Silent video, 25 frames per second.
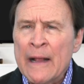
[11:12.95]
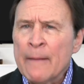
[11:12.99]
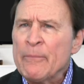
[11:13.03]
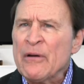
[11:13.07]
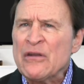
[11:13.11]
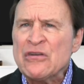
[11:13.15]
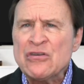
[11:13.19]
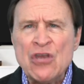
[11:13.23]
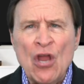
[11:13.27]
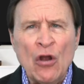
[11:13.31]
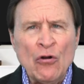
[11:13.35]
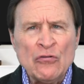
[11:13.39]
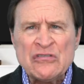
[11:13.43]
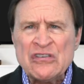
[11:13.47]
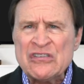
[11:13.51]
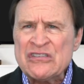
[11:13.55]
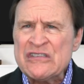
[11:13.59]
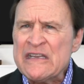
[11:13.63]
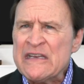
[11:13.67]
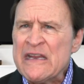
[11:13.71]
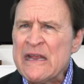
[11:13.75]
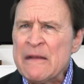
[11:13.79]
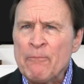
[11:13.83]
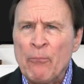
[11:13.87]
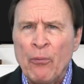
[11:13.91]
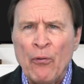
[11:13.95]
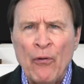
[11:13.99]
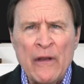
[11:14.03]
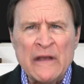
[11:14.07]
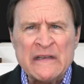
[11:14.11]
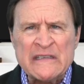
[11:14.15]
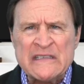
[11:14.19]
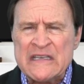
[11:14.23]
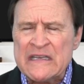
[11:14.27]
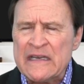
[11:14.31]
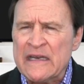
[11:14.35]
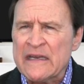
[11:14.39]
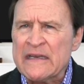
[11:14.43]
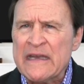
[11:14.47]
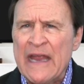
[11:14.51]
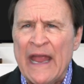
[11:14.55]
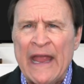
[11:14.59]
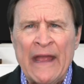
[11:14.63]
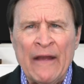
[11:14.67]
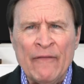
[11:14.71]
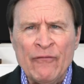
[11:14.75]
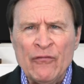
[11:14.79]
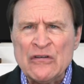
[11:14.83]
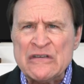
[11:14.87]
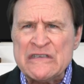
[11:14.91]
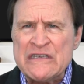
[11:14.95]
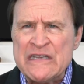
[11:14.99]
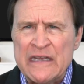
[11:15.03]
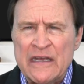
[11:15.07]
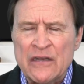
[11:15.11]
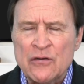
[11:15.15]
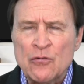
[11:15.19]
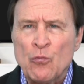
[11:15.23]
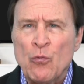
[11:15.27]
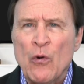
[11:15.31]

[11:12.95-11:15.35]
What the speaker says: But no sitting president ever did